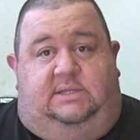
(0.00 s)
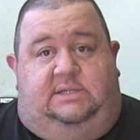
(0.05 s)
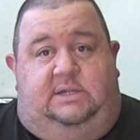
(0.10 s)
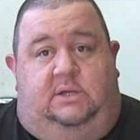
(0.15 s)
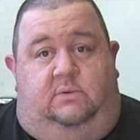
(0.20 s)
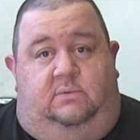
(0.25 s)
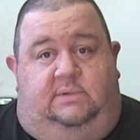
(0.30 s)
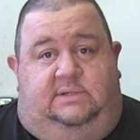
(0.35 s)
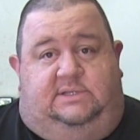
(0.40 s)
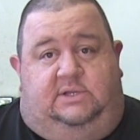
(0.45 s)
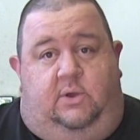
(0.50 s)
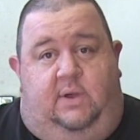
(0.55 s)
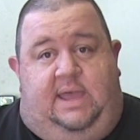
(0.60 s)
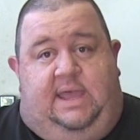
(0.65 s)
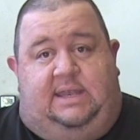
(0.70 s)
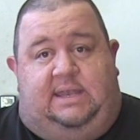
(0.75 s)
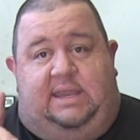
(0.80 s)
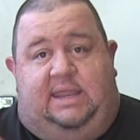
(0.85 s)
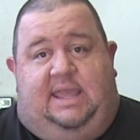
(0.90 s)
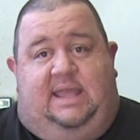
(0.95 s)
So let's go
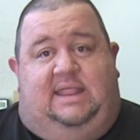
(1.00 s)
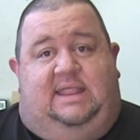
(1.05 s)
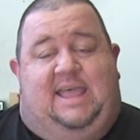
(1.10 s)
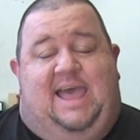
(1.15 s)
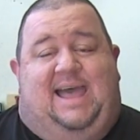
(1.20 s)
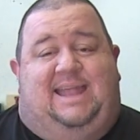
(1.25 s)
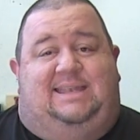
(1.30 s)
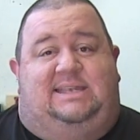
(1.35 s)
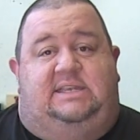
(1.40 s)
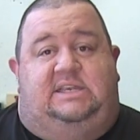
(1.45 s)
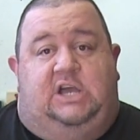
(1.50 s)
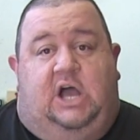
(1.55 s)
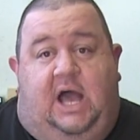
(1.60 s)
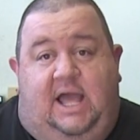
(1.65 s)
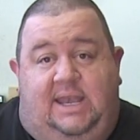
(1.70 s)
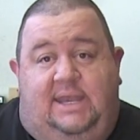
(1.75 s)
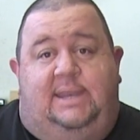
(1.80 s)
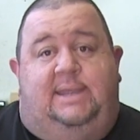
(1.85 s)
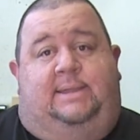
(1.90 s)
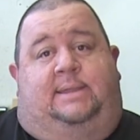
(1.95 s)
ahead and get that
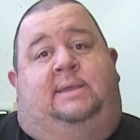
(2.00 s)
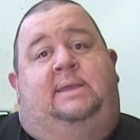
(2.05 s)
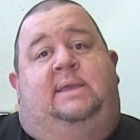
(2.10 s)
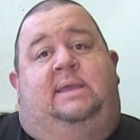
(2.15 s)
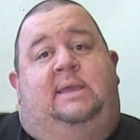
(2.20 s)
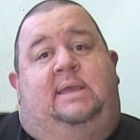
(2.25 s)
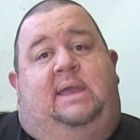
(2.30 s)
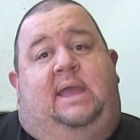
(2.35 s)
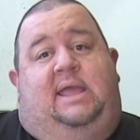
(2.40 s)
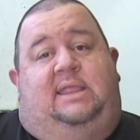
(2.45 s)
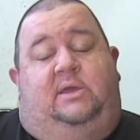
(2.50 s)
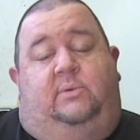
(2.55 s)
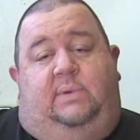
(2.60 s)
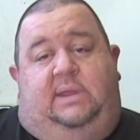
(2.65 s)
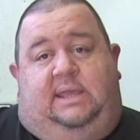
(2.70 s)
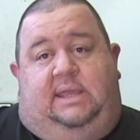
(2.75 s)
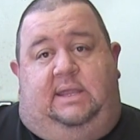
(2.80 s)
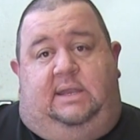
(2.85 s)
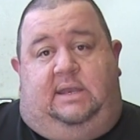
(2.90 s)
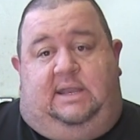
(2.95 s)
done, and then
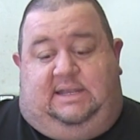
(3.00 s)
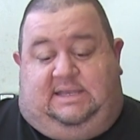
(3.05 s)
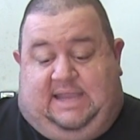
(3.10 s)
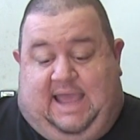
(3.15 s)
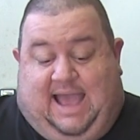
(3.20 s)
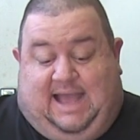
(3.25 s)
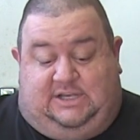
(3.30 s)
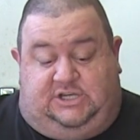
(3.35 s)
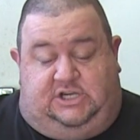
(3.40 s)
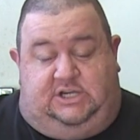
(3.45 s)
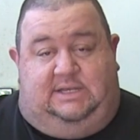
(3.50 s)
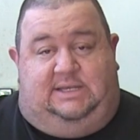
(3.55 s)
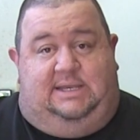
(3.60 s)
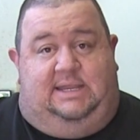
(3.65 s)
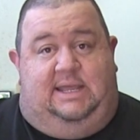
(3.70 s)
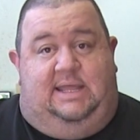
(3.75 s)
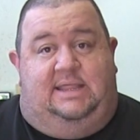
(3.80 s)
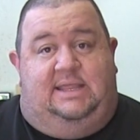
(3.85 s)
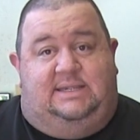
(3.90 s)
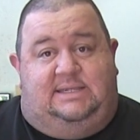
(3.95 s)
we can attach it,
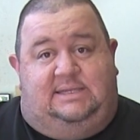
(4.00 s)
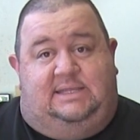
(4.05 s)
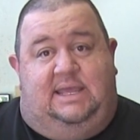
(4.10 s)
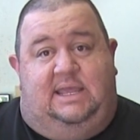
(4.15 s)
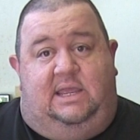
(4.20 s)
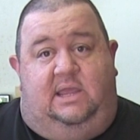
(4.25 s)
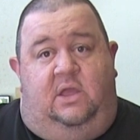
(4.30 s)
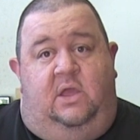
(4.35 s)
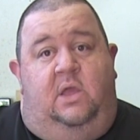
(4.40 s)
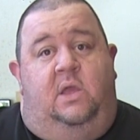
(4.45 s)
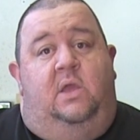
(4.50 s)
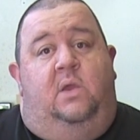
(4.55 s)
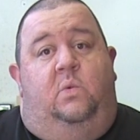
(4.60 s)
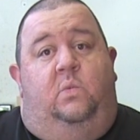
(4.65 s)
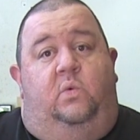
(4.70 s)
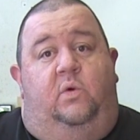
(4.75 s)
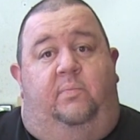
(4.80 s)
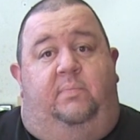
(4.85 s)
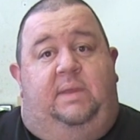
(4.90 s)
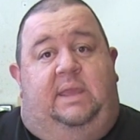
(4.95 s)
and this thing
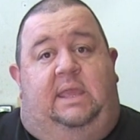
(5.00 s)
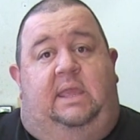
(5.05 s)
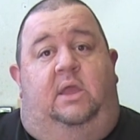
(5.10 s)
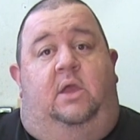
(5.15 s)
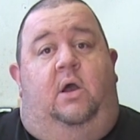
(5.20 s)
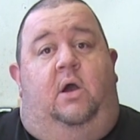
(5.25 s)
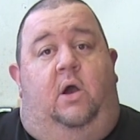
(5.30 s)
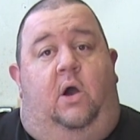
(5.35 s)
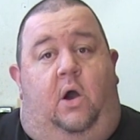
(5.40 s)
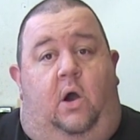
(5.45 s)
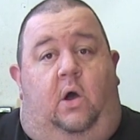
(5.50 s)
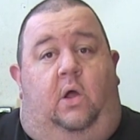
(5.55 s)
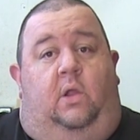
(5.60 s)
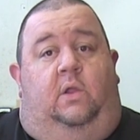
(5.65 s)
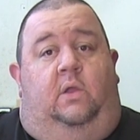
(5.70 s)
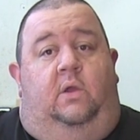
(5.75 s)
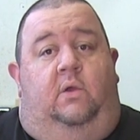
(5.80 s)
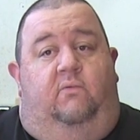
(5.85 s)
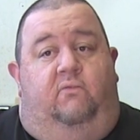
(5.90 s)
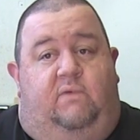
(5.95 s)
will be
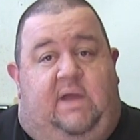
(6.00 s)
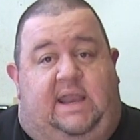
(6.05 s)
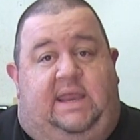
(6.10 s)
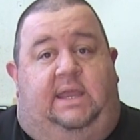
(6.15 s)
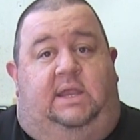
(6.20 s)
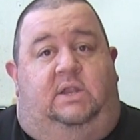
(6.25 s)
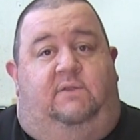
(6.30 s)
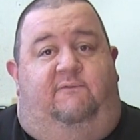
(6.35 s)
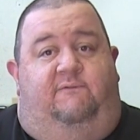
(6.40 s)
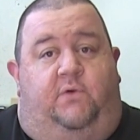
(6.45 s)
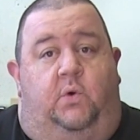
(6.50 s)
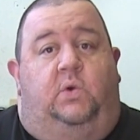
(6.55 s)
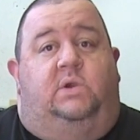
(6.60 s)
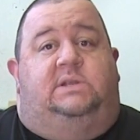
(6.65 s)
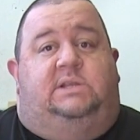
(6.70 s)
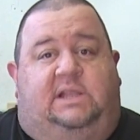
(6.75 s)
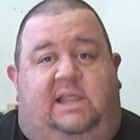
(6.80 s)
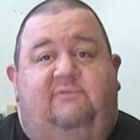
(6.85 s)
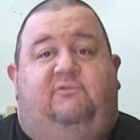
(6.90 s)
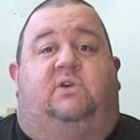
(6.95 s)
all ready for
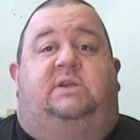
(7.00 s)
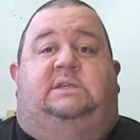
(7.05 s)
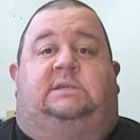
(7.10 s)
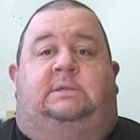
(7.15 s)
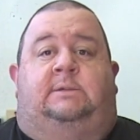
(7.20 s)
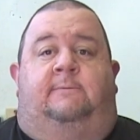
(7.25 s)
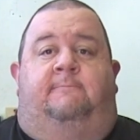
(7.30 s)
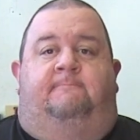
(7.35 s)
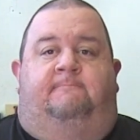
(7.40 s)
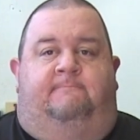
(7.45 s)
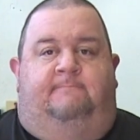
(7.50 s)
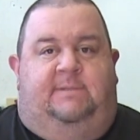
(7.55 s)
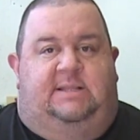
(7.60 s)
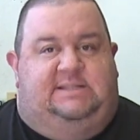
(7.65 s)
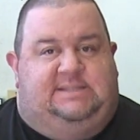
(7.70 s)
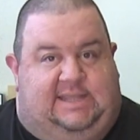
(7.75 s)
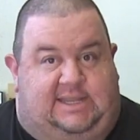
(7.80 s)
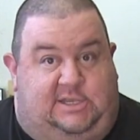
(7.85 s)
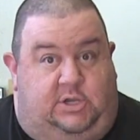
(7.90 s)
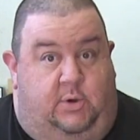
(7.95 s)
deliveries.
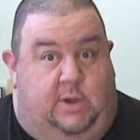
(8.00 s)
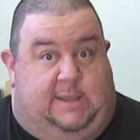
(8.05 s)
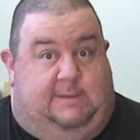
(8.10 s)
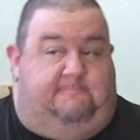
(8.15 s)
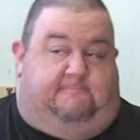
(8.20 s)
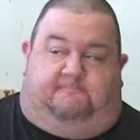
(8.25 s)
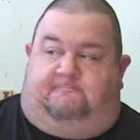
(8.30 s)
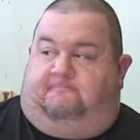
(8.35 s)
Let's get to it.